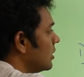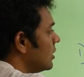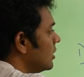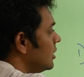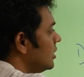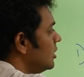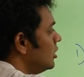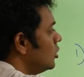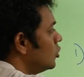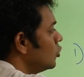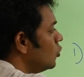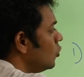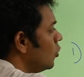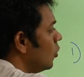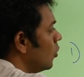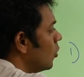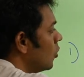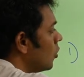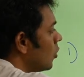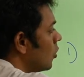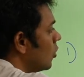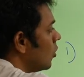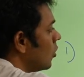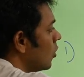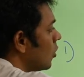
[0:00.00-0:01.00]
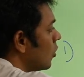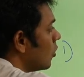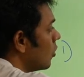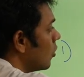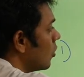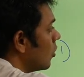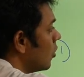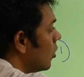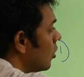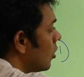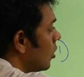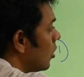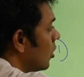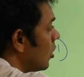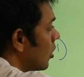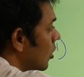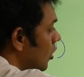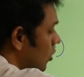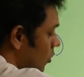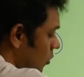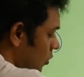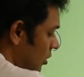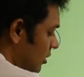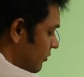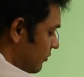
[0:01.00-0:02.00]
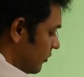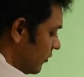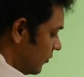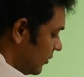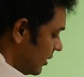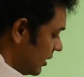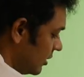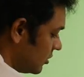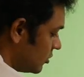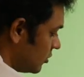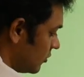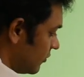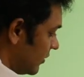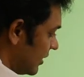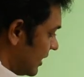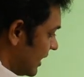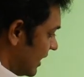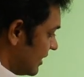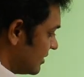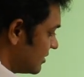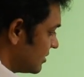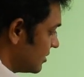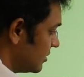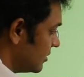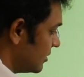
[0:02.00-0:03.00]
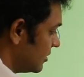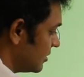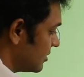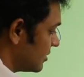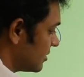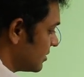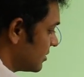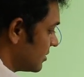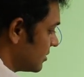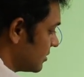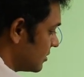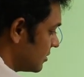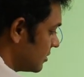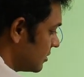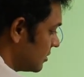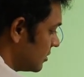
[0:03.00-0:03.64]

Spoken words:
into 150. So if I cancel this,